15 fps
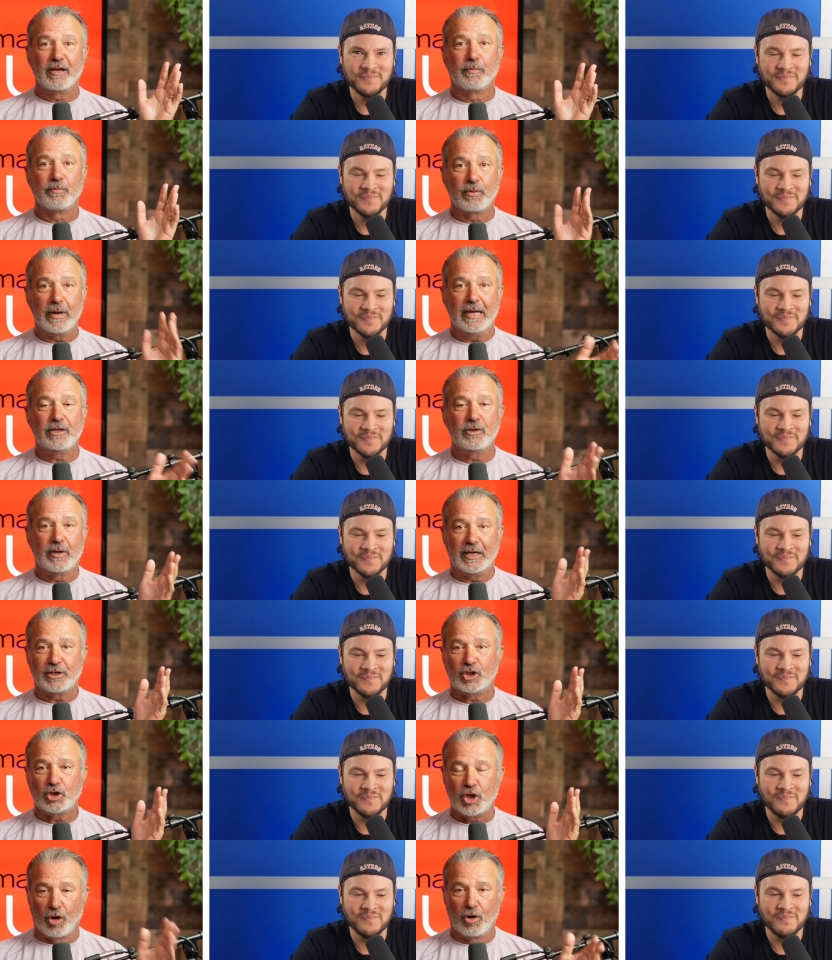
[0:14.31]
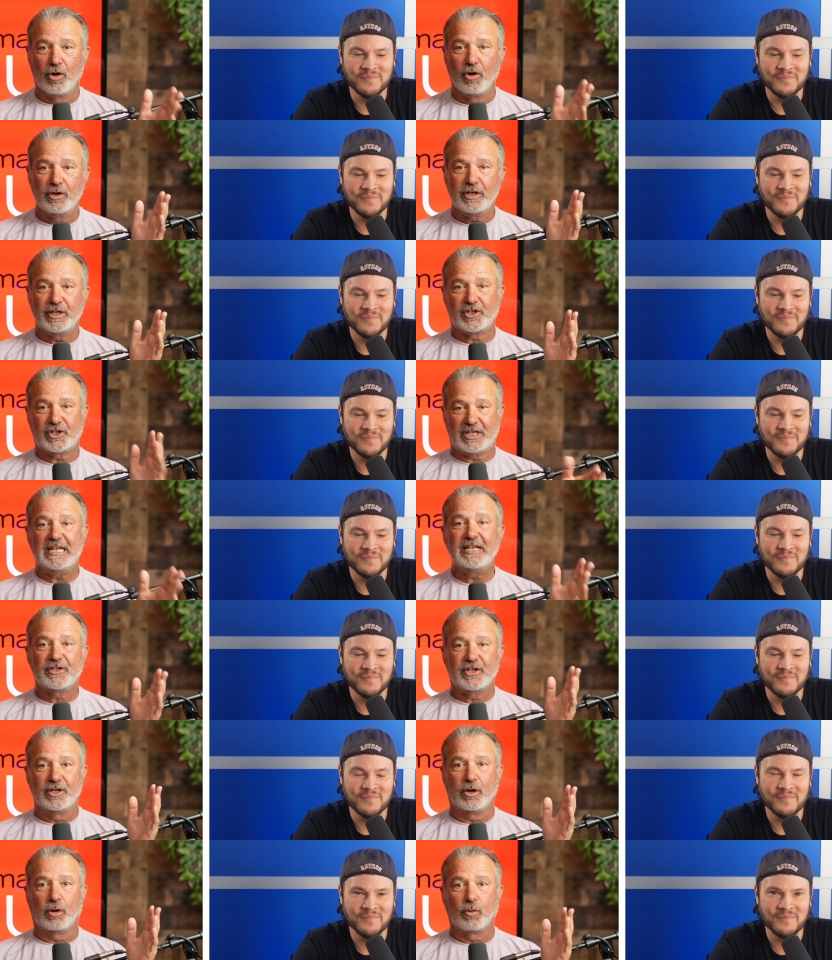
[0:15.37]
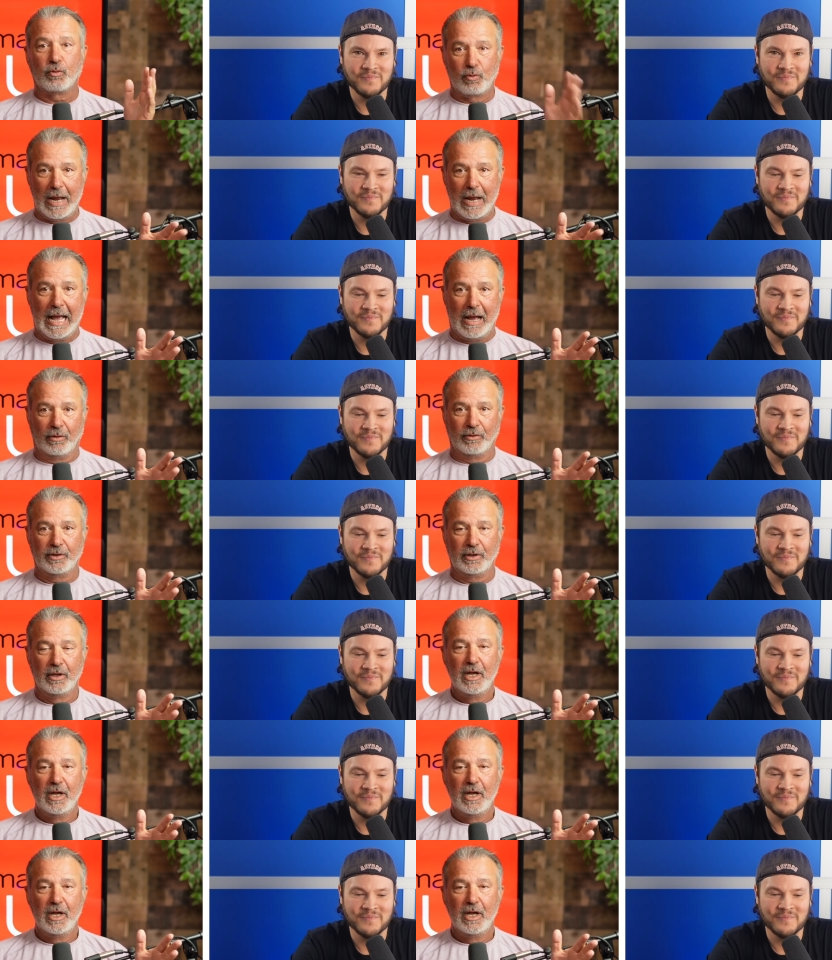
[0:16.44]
Speaker 1: Abreu has turned his season around.